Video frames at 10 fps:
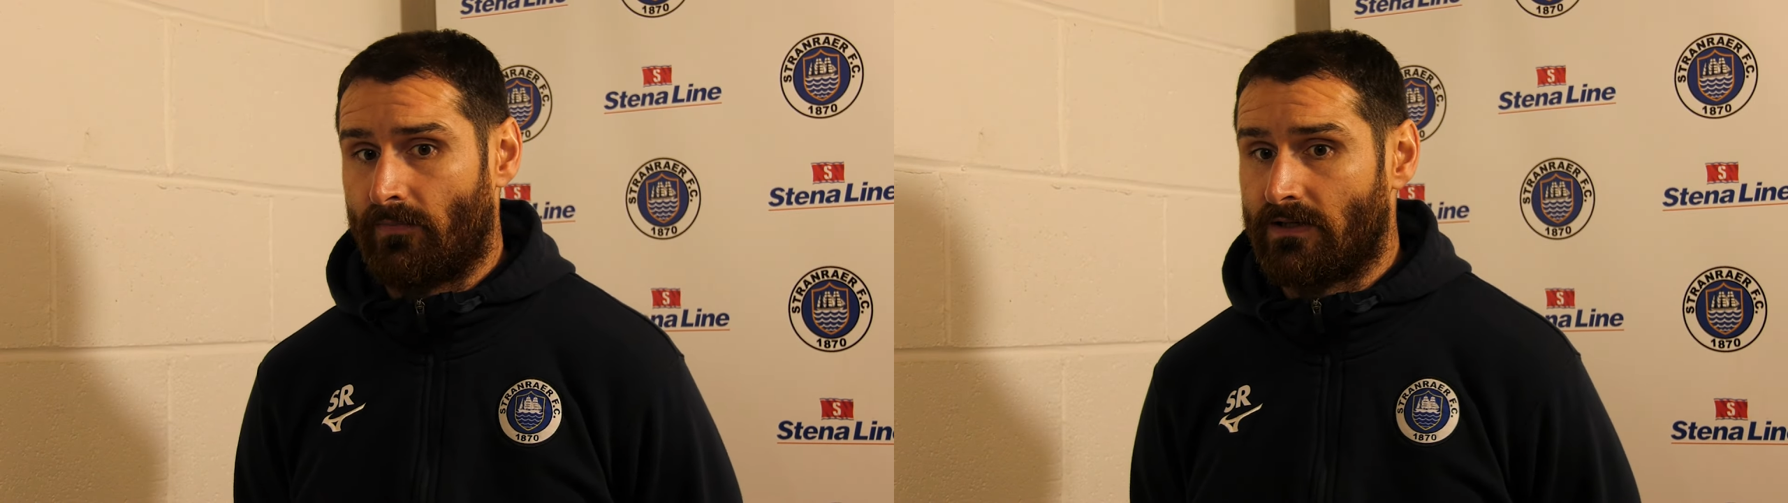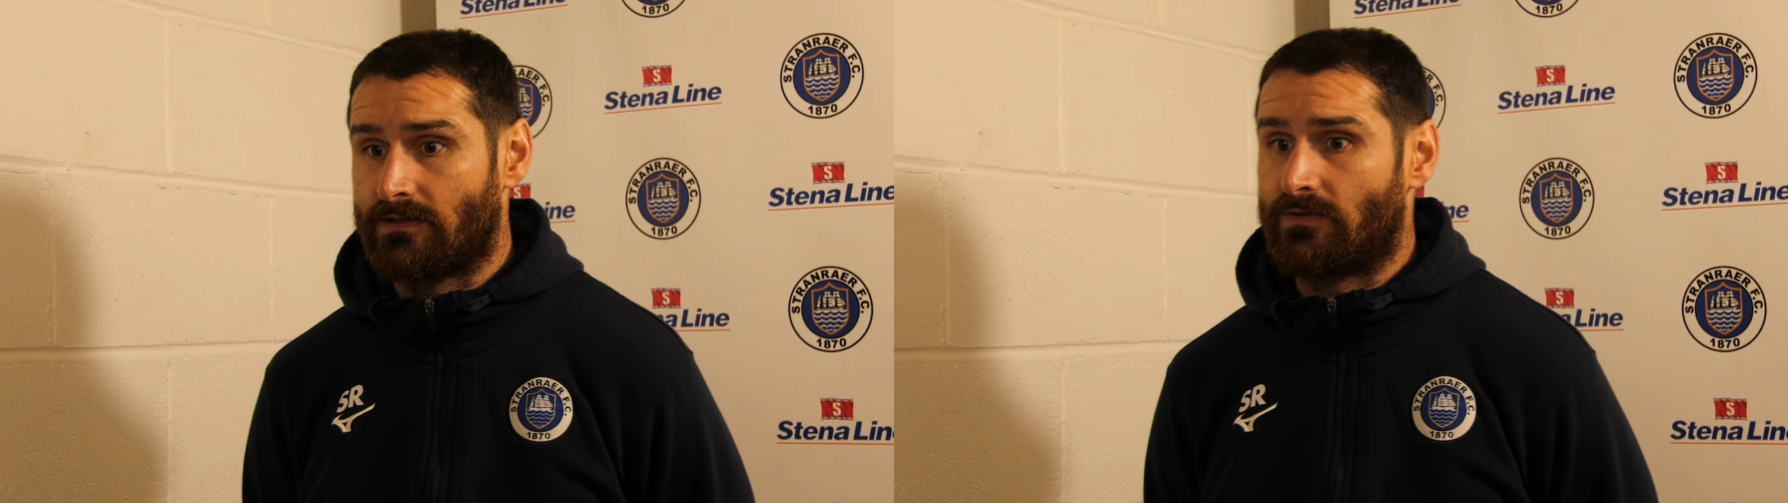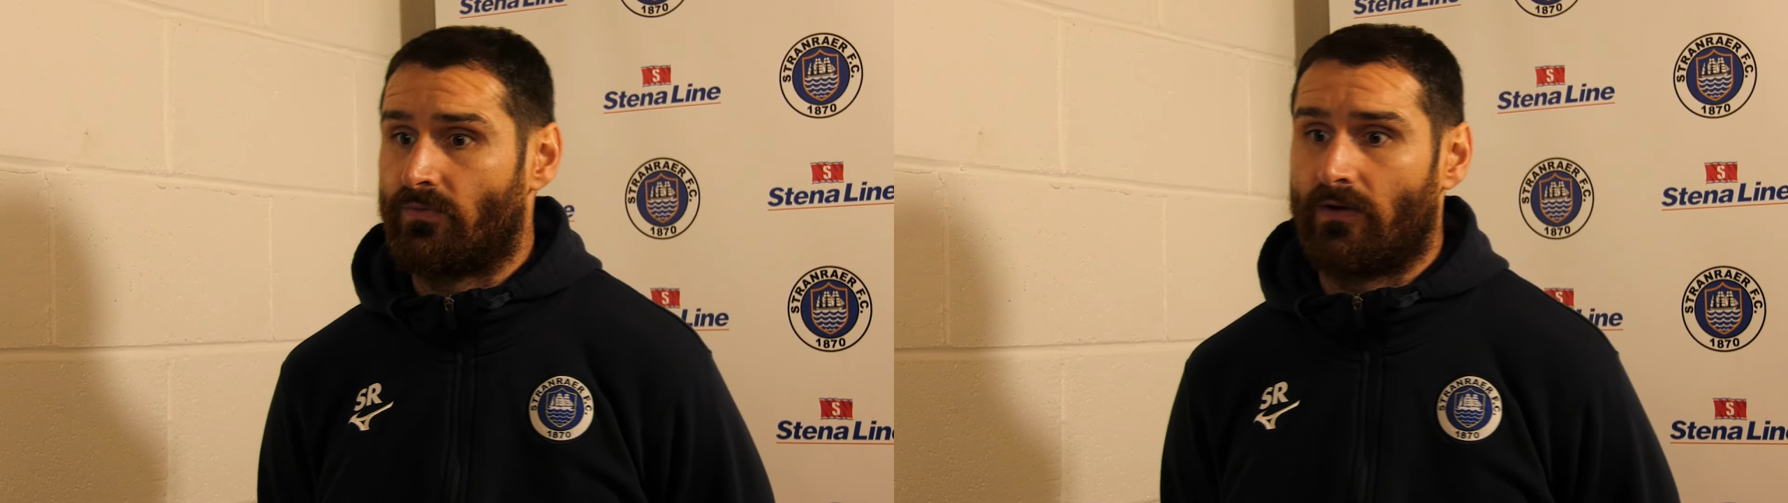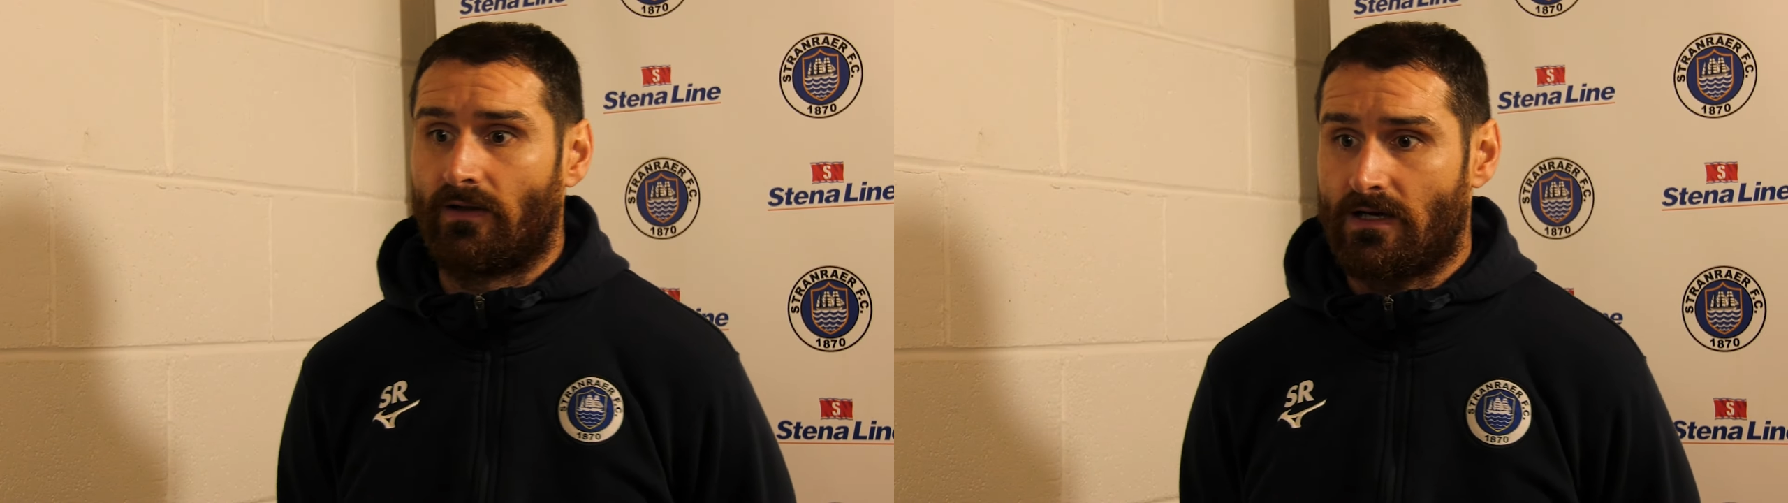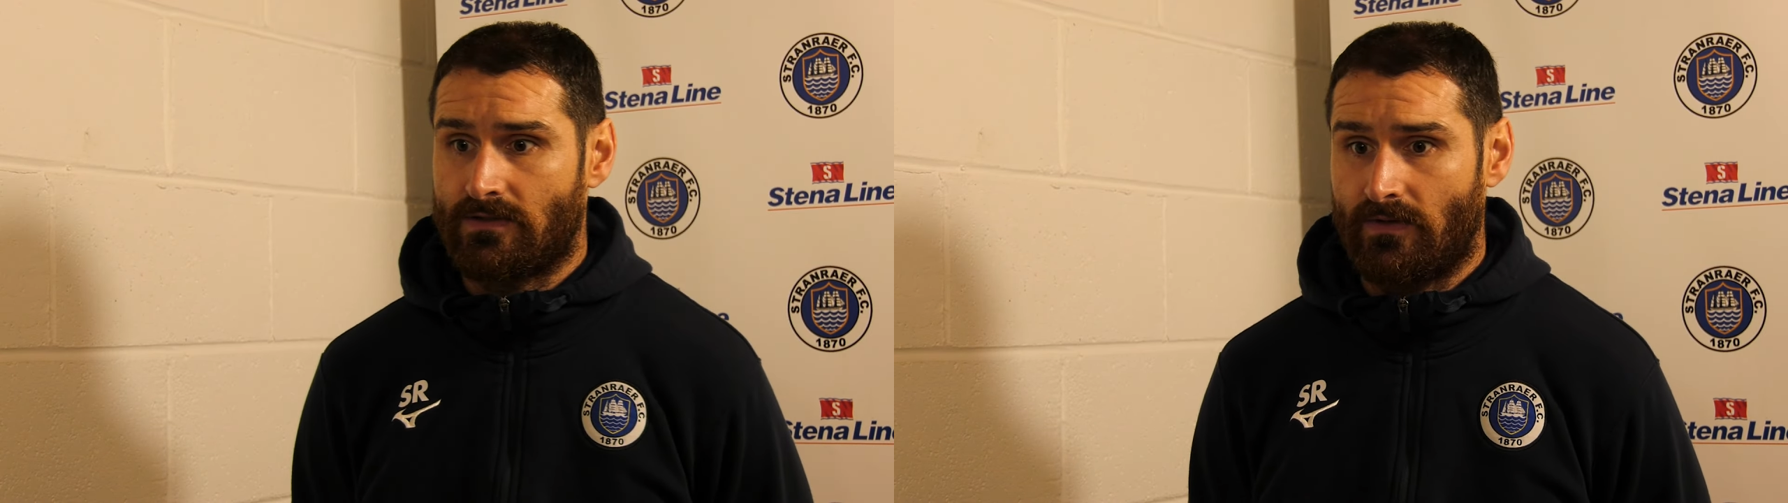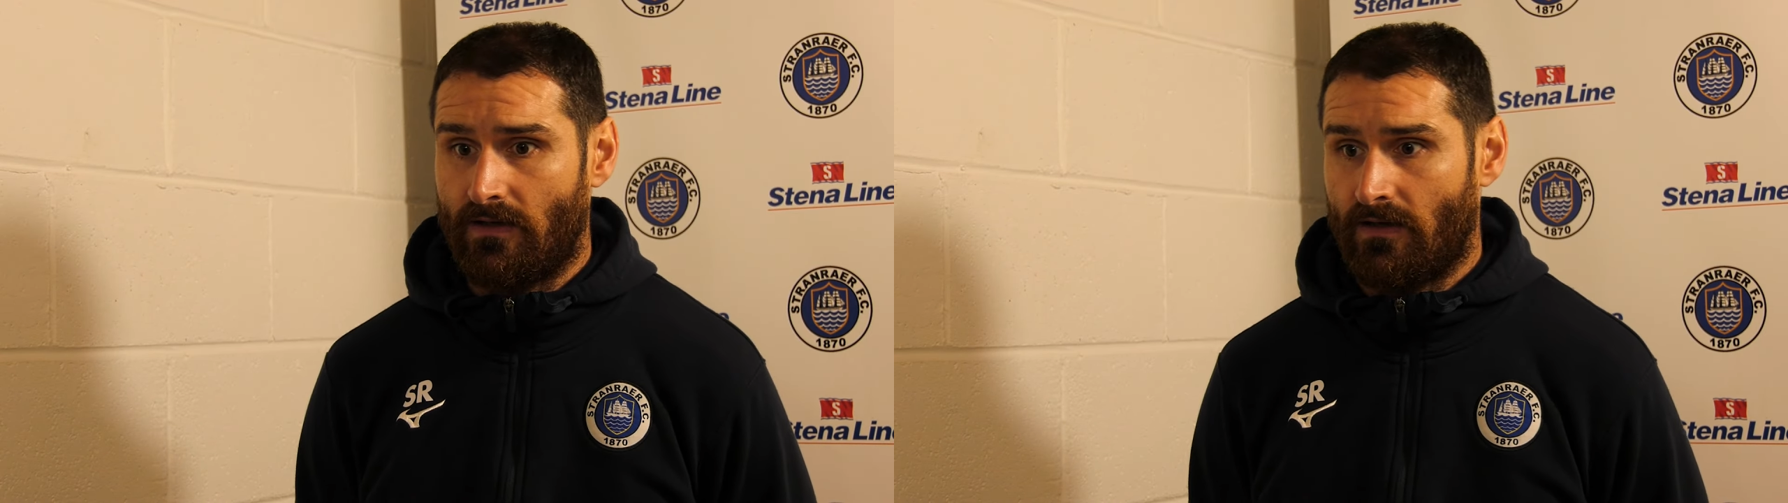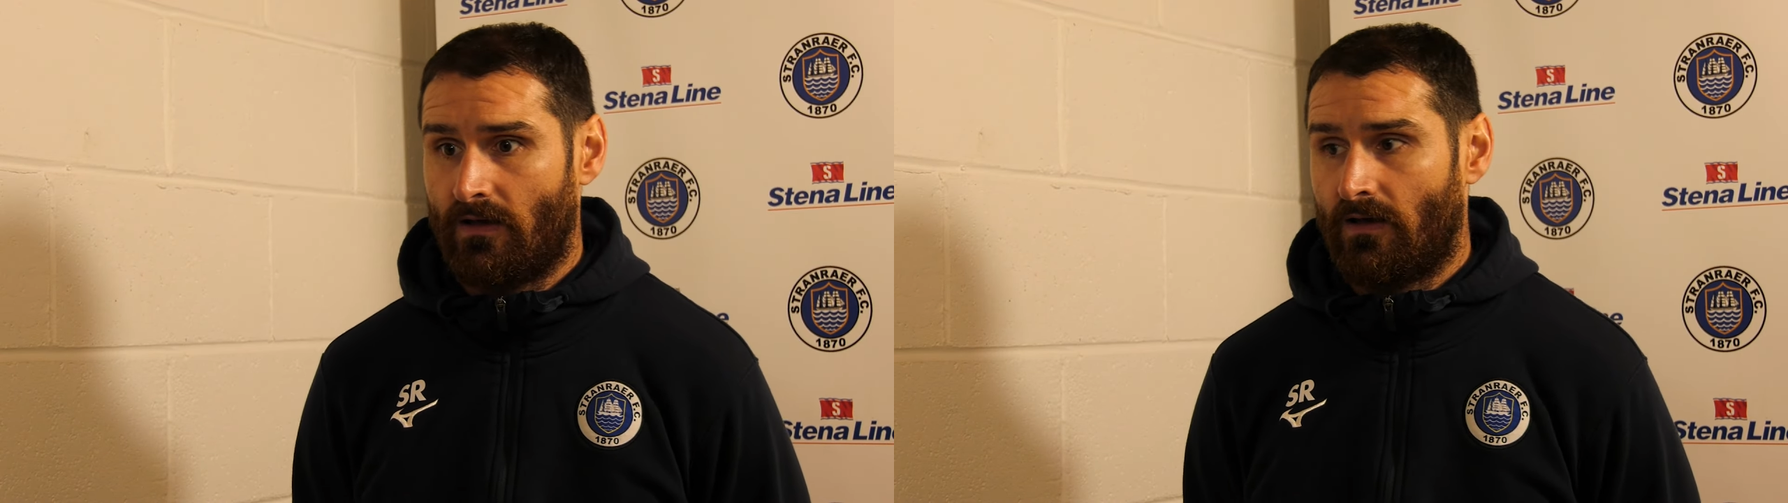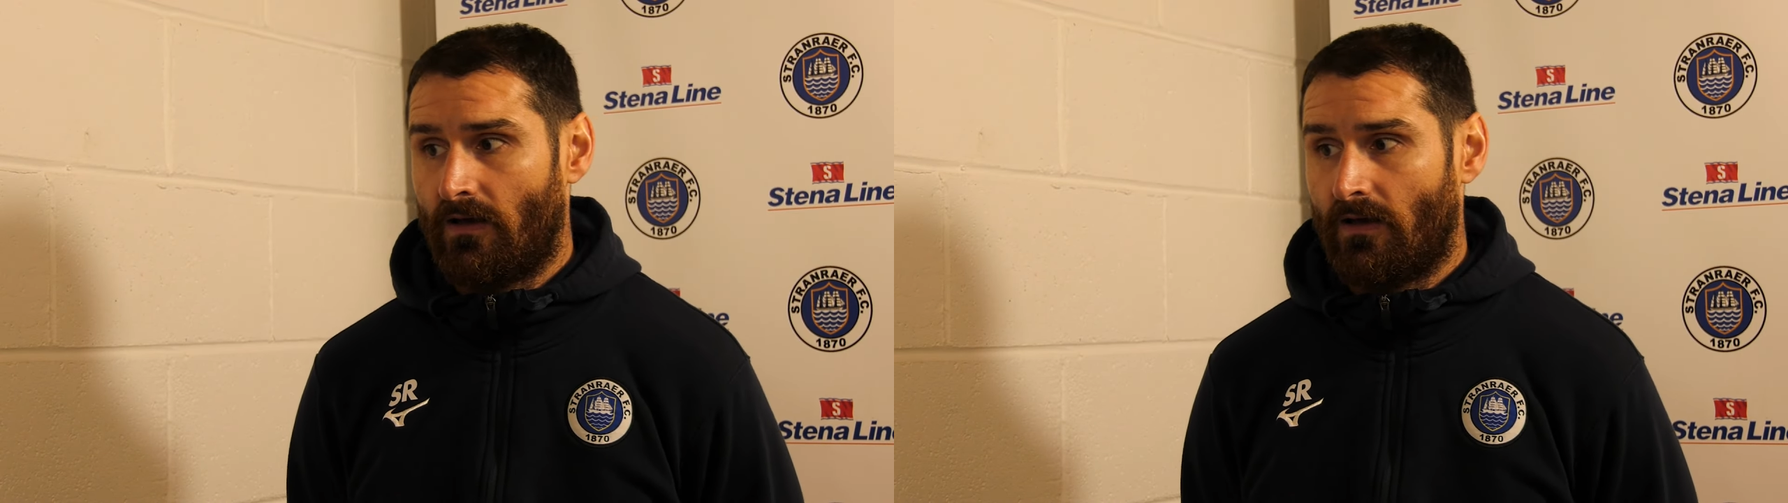of players as we were last week.